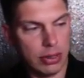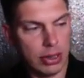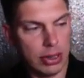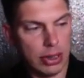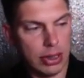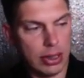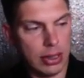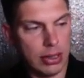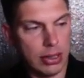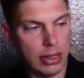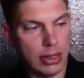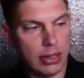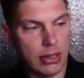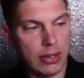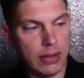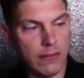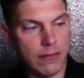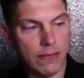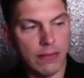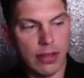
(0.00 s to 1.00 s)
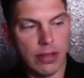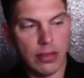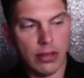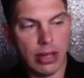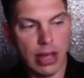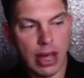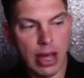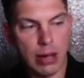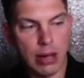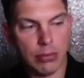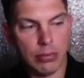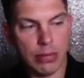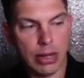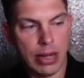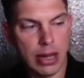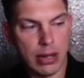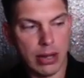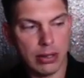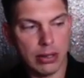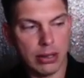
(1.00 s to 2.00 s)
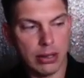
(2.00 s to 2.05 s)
and then the 5th tab down